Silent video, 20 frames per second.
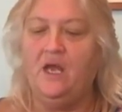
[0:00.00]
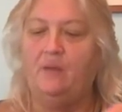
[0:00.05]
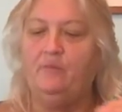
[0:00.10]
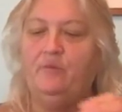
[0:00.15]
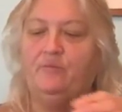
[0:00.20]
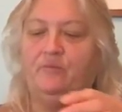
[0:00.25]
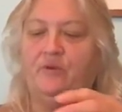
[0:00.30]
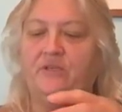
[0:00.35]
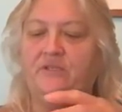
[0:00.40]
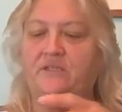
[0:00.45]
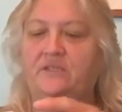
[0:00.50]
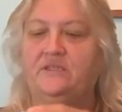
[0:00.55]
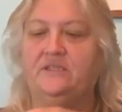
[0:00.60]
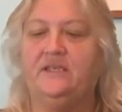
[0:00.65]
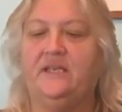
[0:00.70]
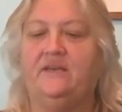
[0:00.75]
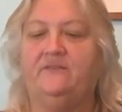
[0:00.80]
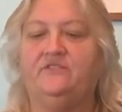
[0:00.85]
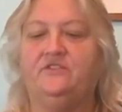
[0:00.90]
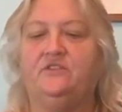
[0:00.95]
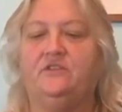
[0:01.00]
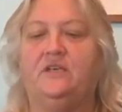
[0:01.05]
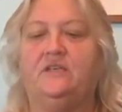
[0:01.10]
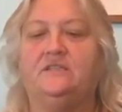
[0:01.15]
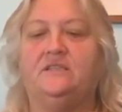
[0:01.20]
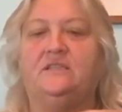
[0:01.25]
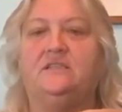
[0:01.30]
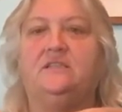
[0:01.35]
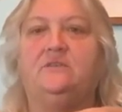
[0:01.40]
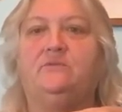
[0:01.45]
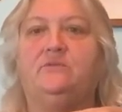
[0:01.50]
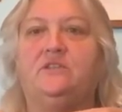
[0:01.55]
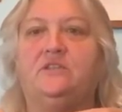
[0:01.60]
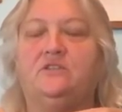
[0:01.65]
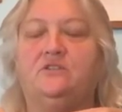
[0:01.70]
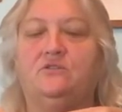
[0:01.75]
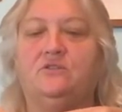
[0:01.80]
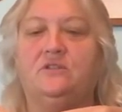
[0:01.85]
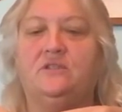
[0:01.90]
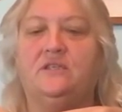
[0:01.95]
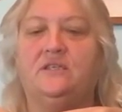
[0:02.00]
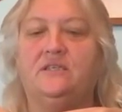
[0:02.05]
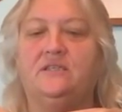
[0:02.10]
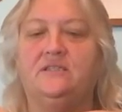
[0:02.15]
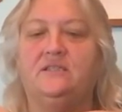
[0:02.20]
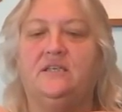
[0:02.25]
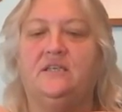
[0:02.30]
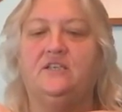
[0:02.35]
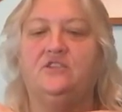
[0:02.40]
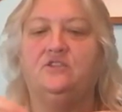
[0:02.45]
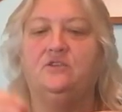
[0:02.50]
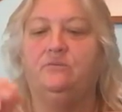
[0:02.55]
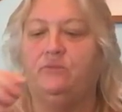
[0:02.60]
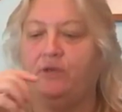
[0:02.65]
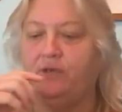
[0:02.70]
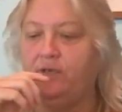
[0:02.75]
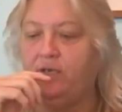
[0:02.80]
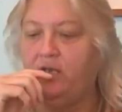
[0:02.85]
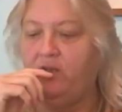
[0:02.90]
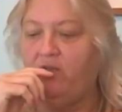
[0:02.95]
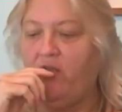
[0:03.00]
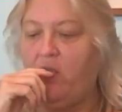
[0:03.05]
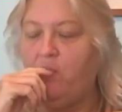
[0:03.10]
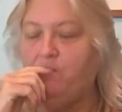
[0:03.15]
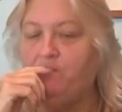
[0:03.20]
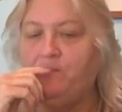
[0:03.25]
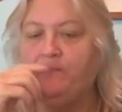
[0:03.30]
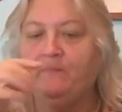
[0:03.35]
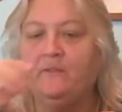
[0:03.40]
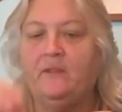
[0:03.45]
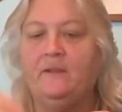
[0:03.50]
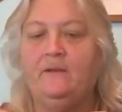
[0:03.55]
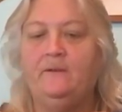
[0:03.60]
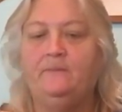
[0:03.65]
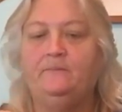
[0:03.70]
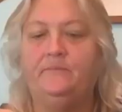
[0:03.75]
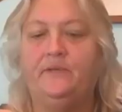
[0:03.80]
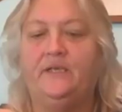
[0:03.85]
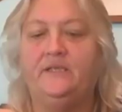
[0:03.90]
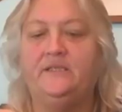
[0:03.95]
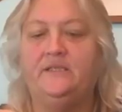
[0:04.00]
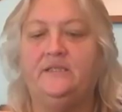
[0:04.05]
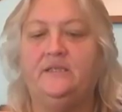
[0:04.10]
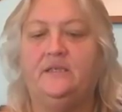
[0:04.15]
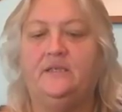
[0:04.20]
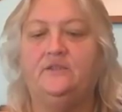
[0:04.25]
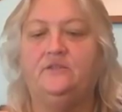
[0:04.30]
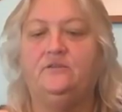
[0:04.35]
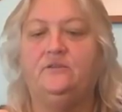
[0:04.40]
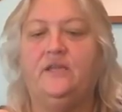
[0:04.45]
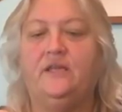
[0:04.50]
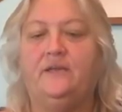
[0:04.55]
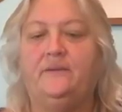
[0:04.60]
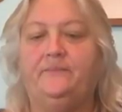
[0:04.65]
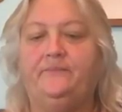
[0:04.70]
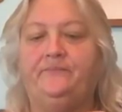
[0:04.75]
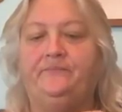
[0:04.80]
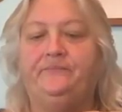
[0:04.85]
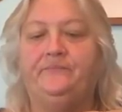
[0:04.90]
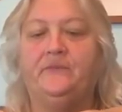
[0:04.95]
I'm going to break this in half so you guys can see what this looks like inside. I should have brought a knife, but I did not do that.